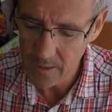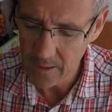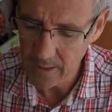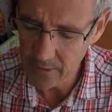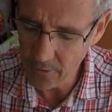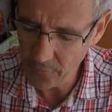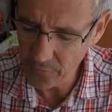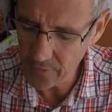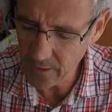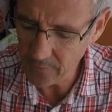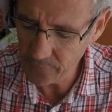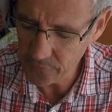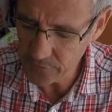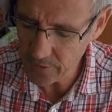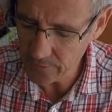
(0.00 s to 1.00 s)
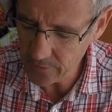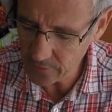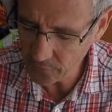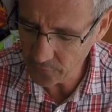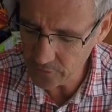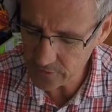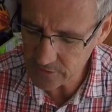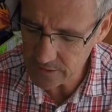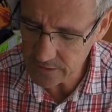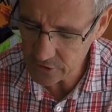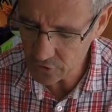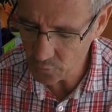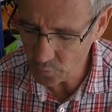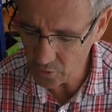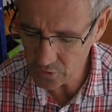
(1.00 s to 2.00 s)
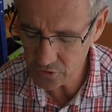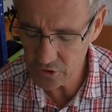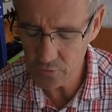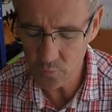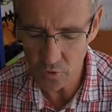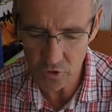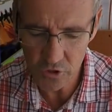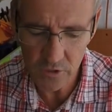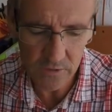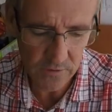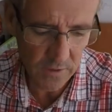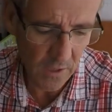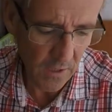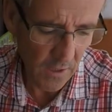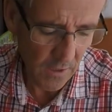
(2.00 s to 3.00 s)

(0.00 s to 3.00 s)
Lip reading: And often after you've done those first initial washes